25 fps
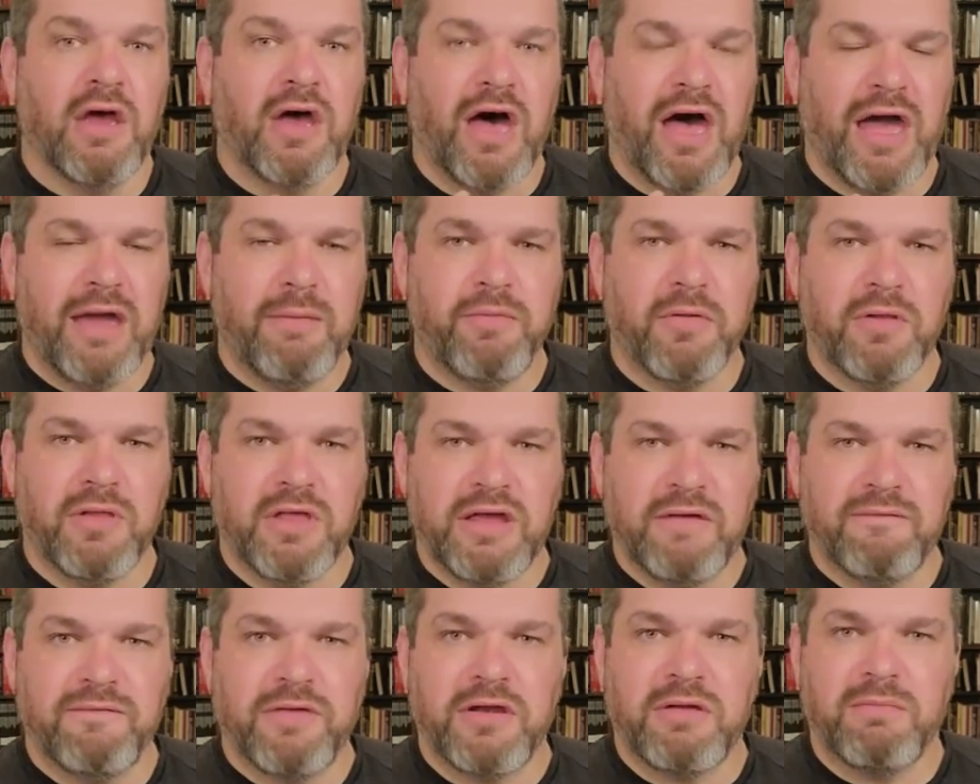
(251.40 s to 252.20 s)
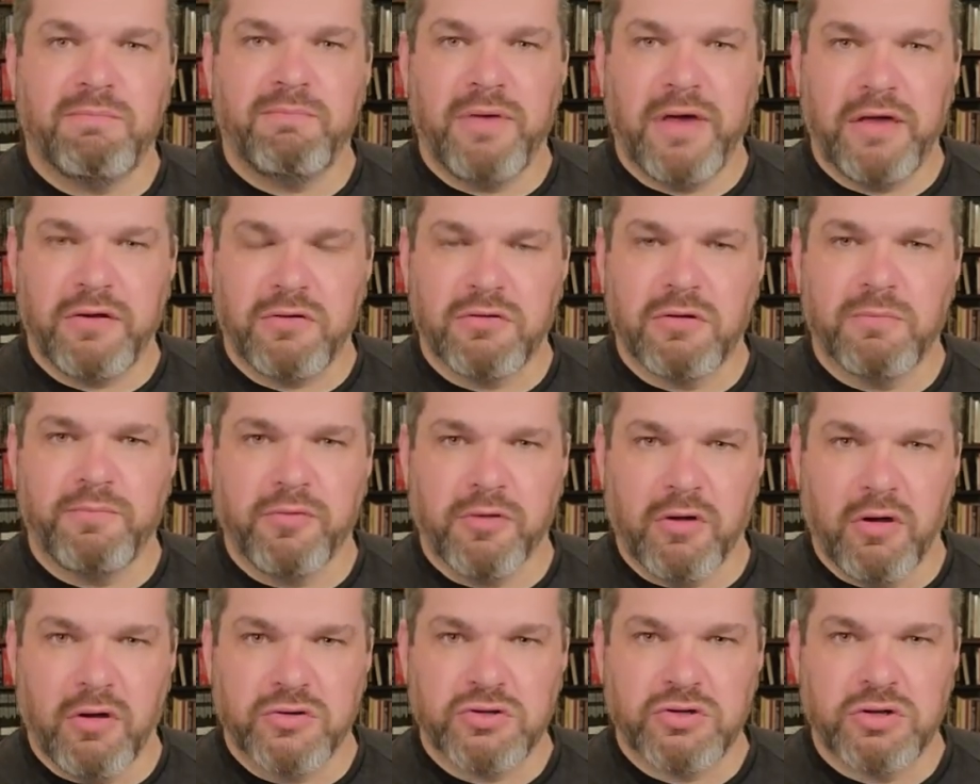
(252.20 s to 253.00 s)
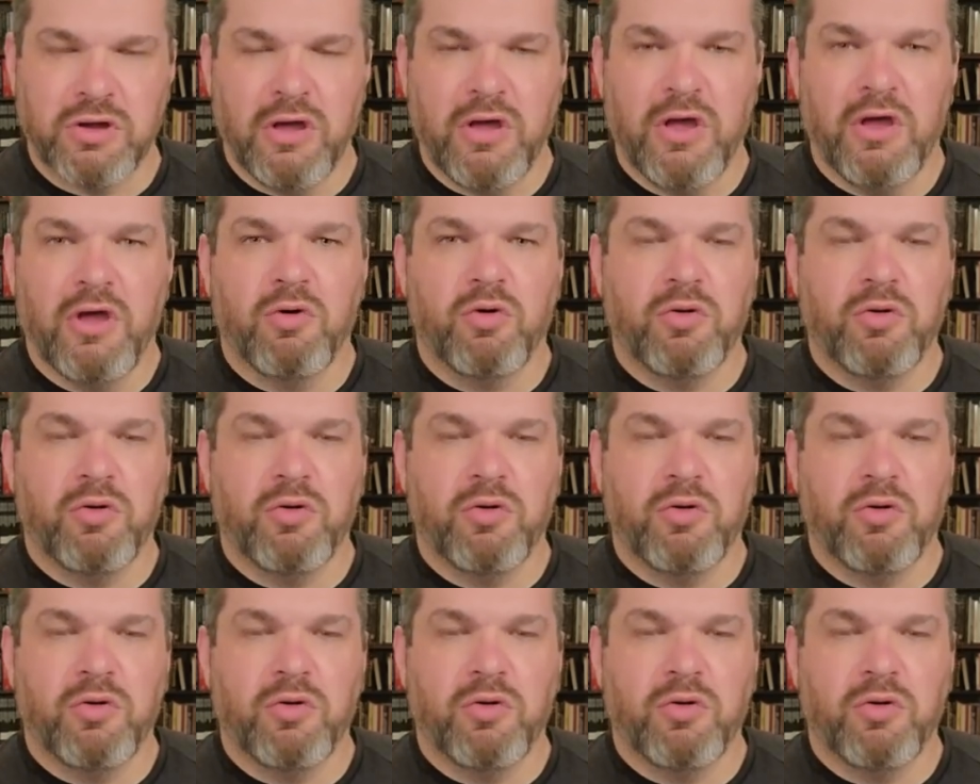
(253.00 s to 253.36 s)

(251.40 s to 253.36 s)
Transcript: I believe that a better approach